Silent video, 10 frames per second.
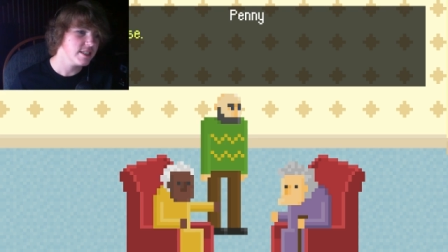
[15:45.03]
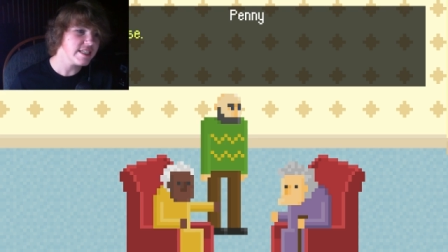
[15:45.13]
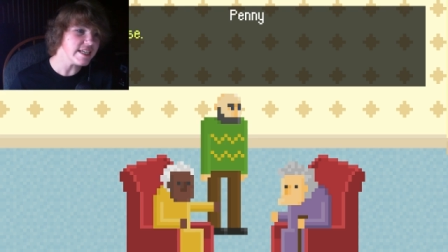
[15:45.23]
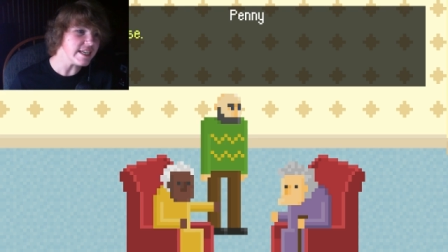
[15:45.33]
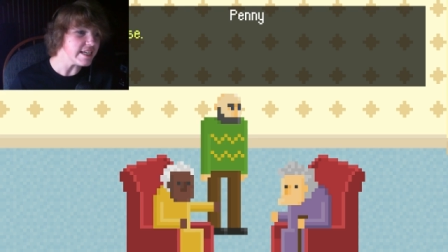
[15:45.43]

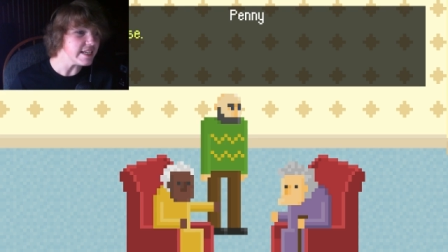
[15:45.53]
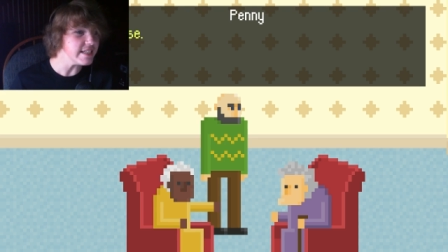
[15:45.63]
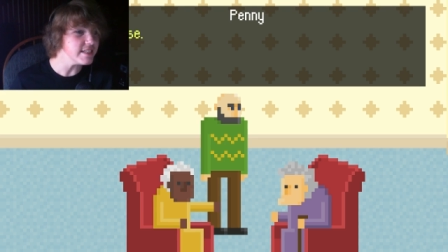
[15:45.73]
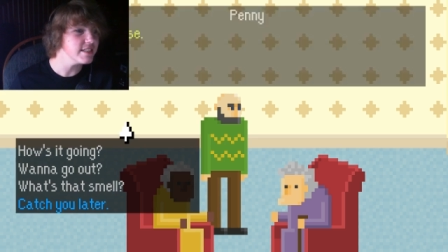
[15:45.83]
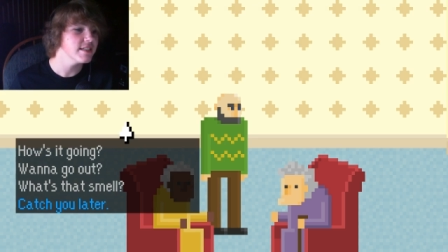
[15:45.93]

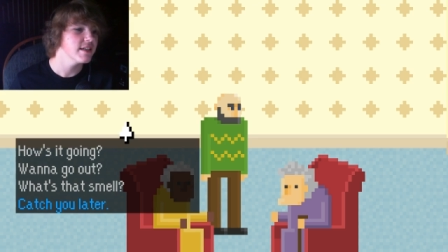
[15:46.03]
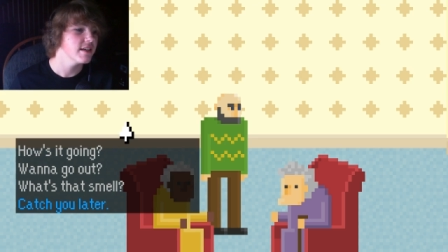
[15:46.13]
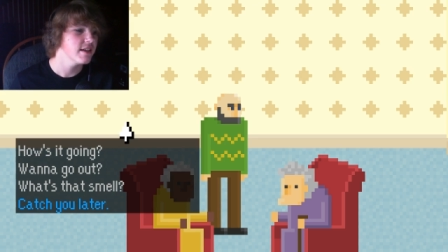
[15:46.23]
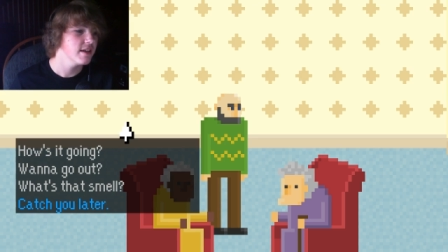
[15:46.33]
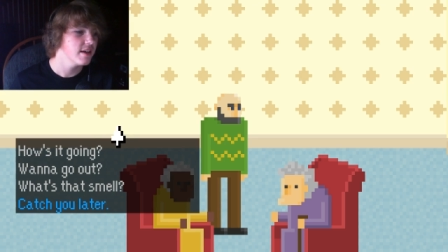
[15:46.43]
Tease!
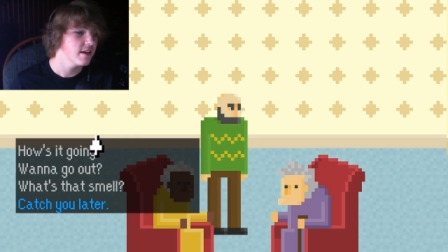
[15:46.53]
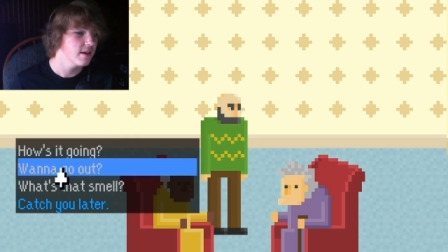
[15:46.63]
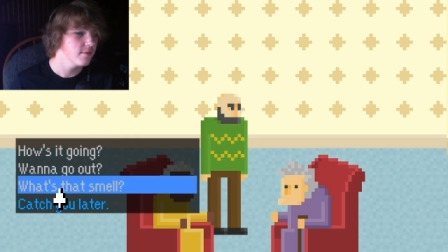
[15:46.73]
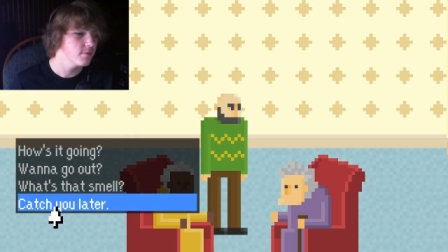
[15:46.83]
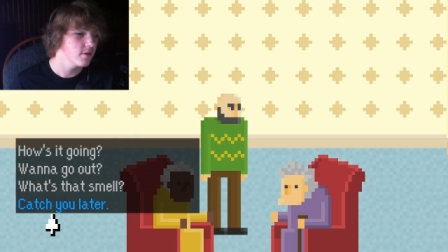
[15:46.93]

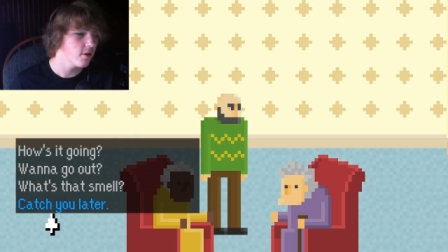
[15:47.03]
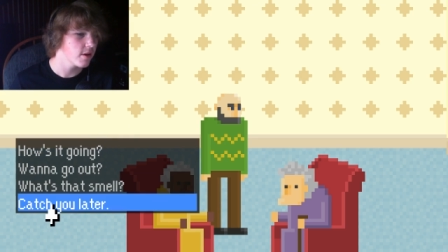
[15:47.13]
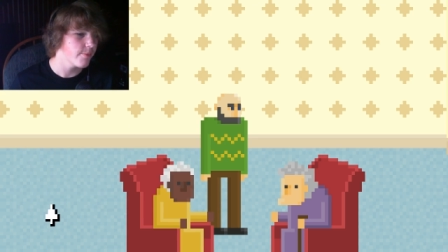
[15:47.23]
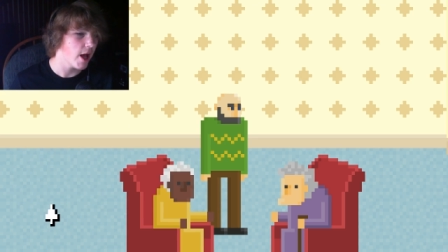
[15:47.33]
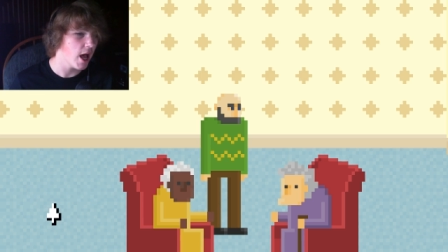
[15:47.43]

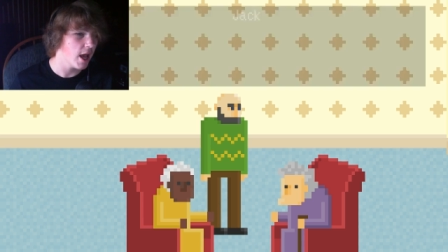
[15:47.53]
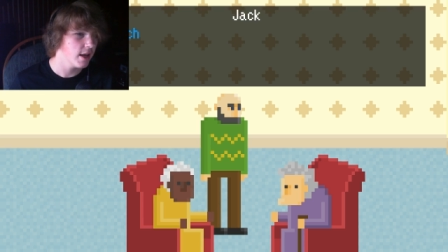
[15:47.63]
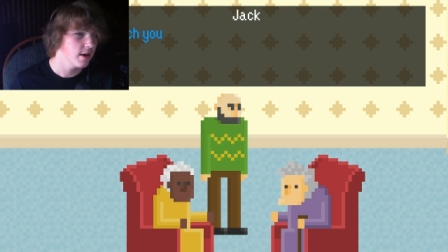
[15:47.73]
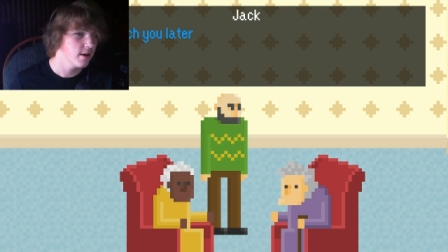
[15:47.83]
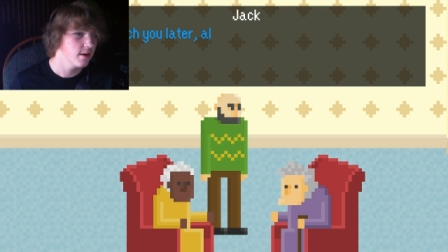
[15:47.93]
Okay,
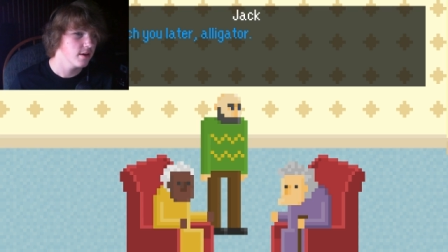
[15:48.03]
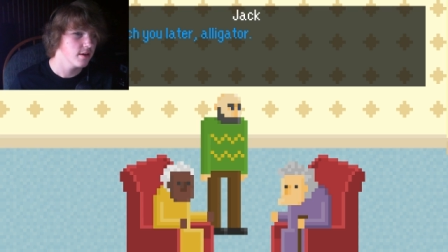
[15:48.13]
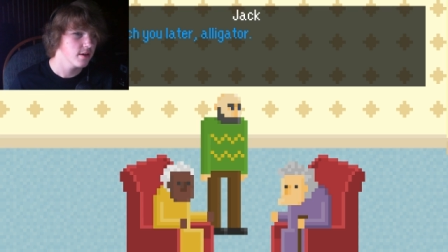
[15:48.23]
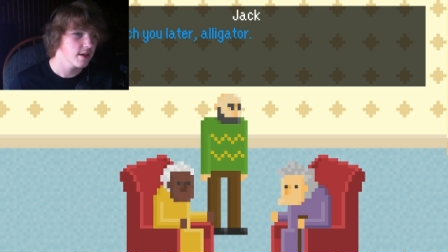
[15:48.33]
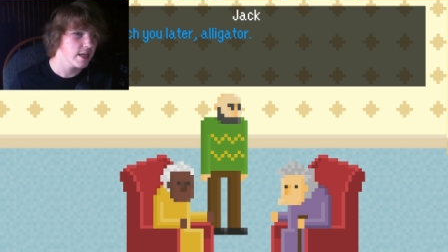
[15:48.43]
bye.
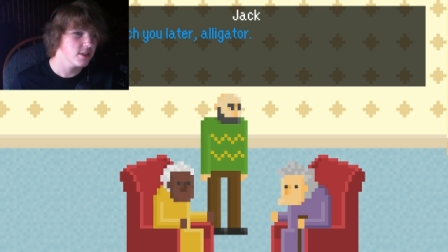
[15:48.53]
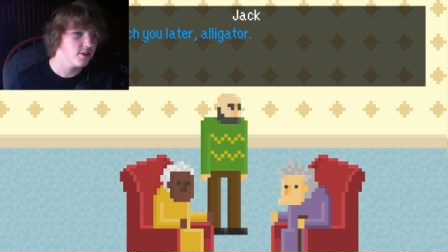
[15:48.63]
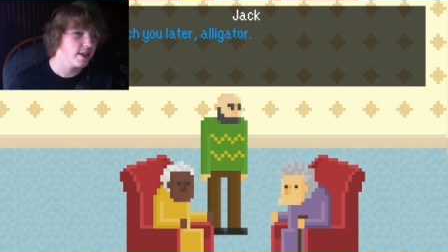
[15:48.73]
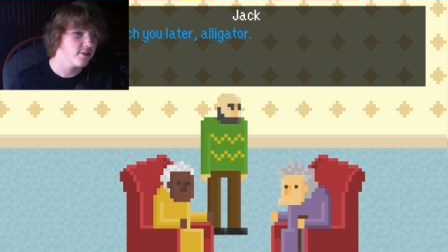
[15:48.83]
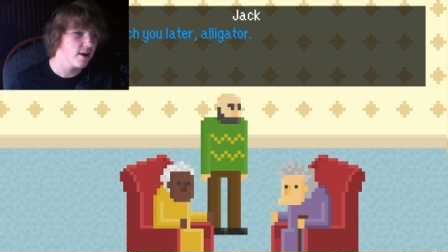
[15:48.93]
Catch you
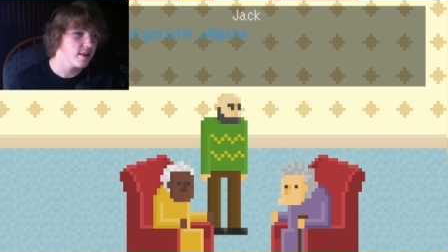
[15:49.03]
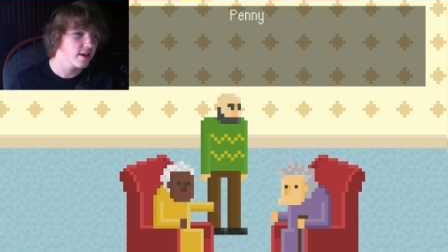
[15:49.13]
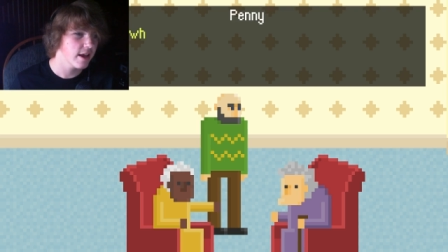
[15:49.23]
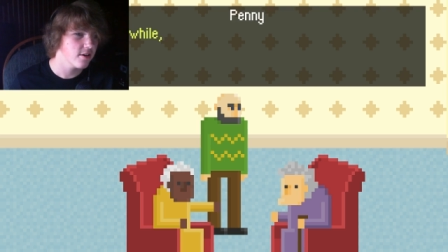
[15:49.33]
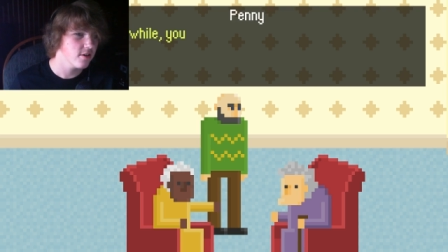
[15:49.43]
later,
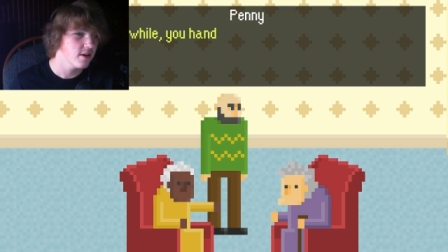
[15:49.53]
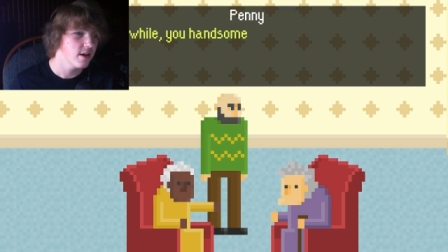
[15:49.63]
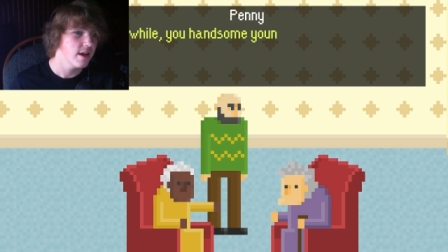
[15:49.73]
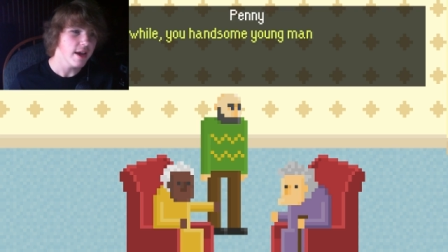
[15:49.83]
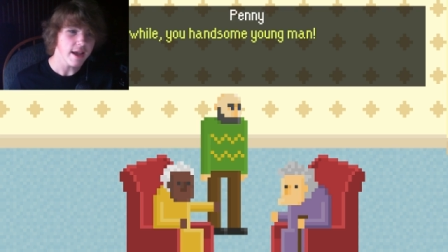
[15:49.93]
alligator.
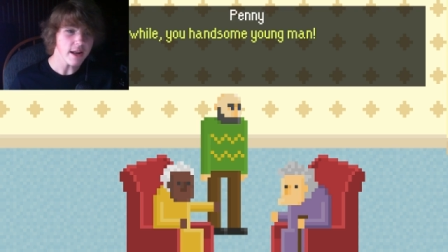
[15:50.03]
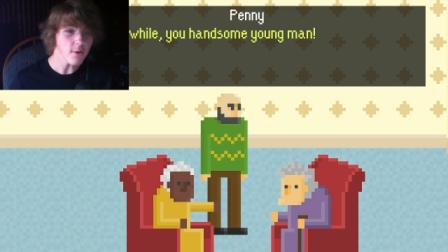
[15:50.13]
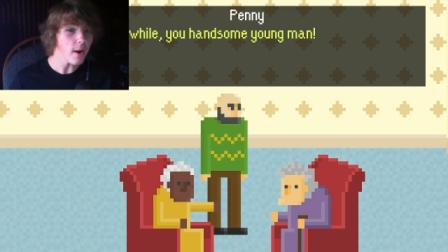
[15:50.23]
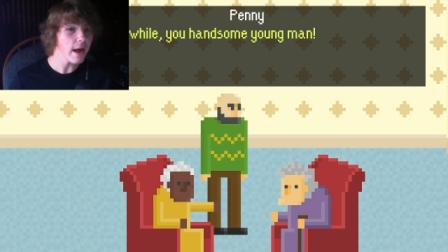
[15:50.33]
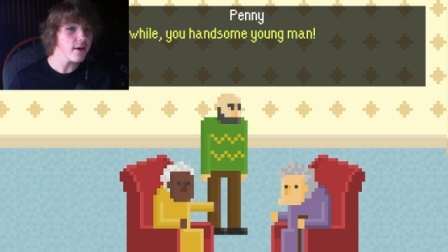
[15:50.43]
In
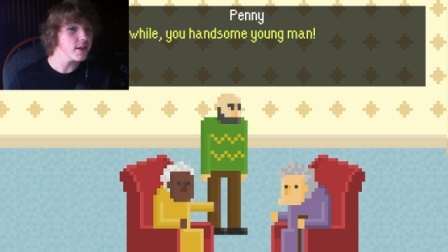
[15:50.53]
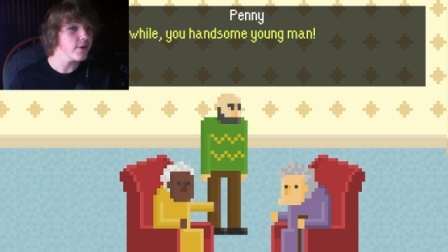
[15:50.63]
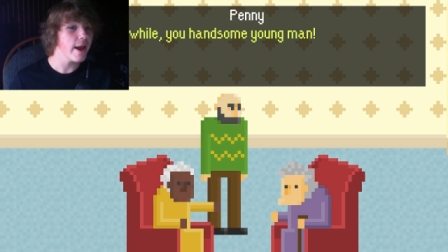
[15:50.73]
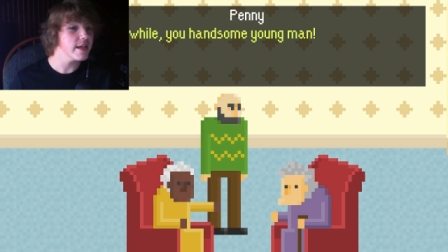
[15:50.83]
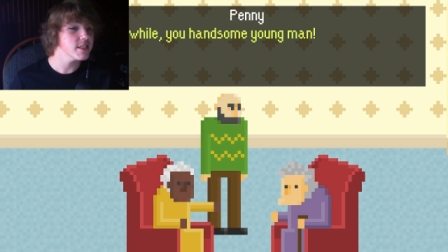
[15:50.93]
a while,
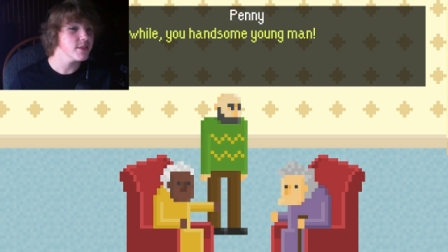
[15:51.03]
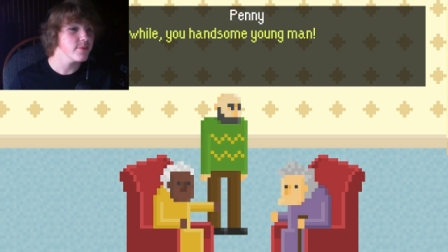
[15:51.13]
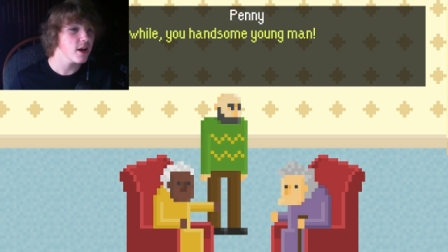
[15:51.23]
you handsome